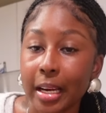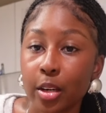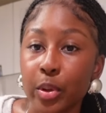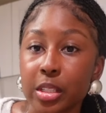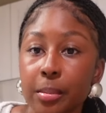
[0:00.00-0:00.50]
I need
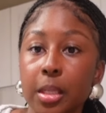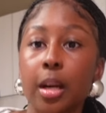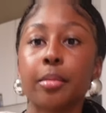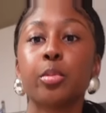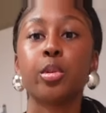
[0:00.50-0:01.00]
to wear something
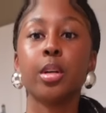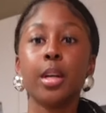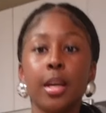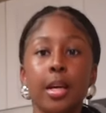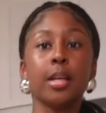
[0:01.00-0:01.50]
comfortable.
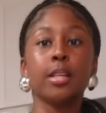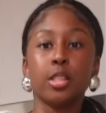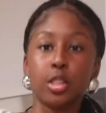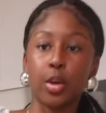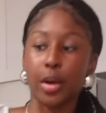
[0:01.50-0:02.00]

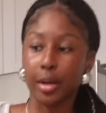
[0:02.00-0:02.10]
So